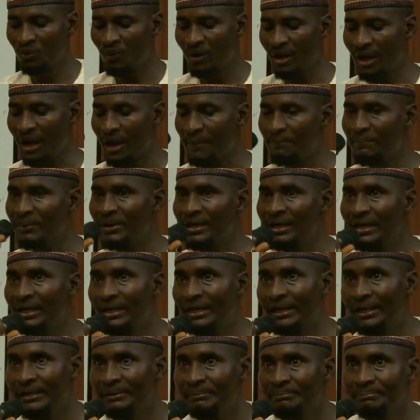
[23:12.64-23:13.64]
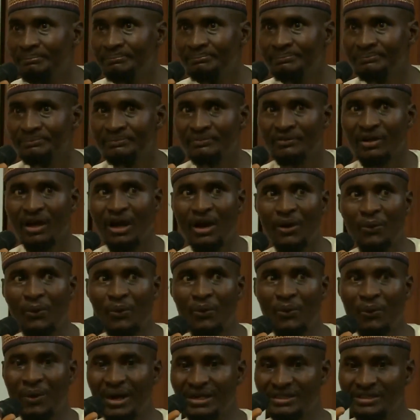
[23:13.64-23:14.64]
We are appealing
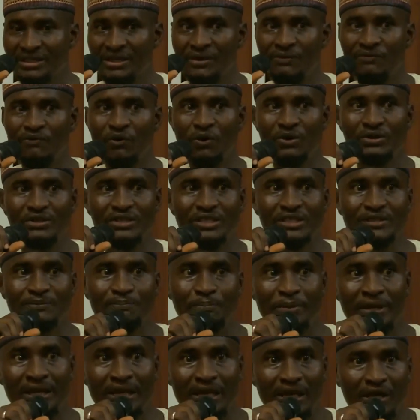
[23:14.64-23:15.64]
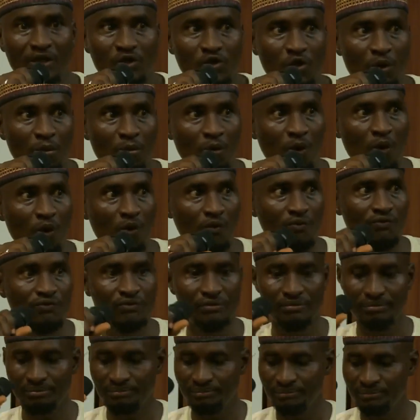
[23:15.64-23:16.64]
and requesting for this bill to move,
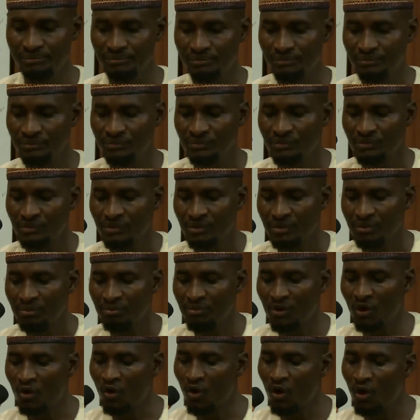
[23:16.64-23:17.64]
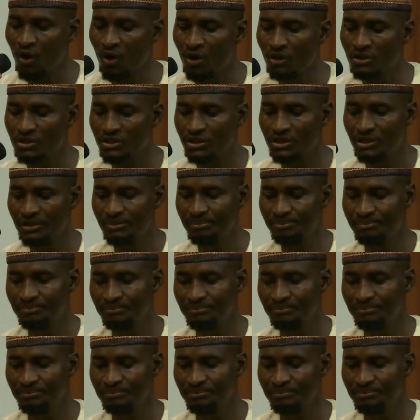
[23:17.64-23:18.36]
because